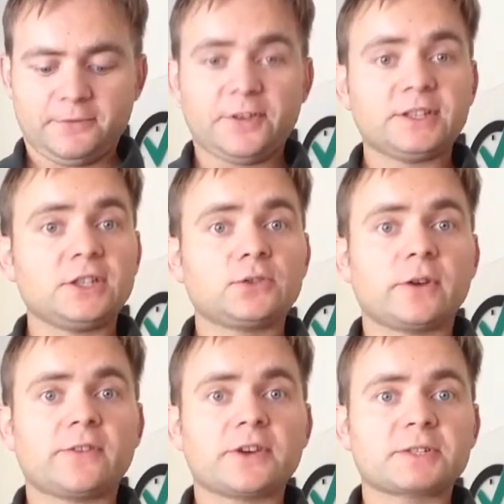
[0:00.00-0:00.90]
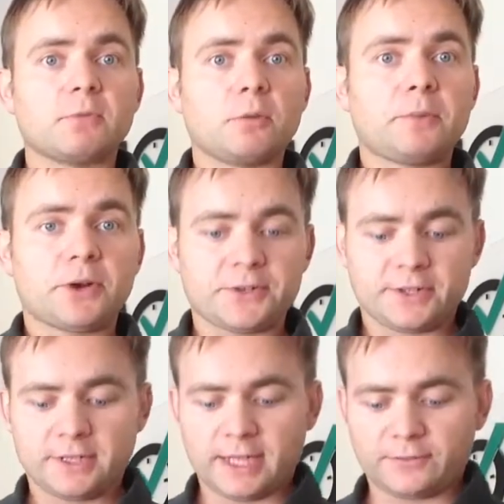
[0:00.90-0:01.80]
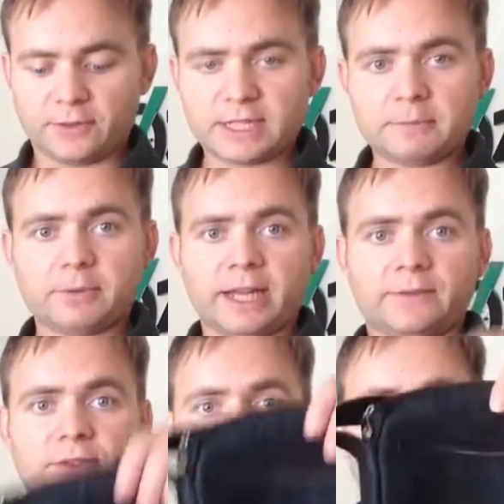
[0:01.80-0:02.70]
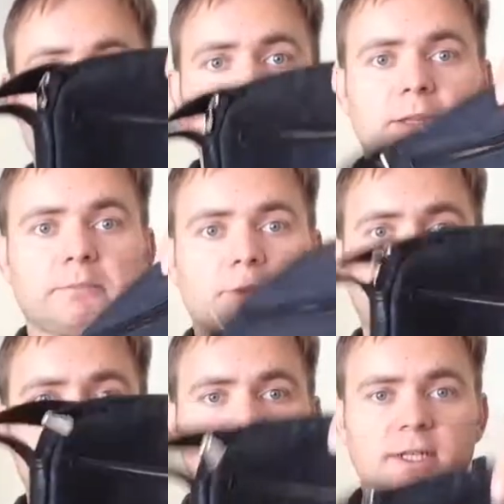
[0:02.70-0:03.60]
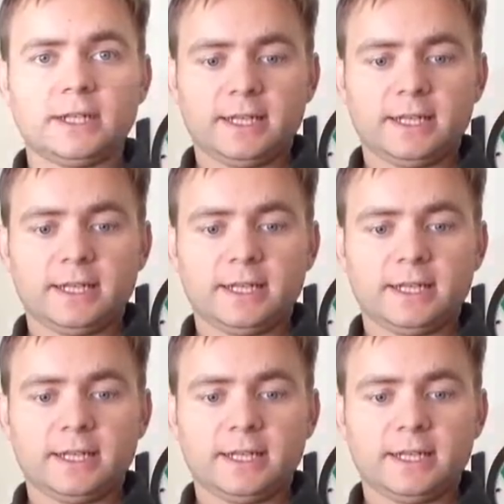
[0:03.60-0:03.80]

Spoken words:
fit into a very small purse. Like, for example, I have this, men's purse.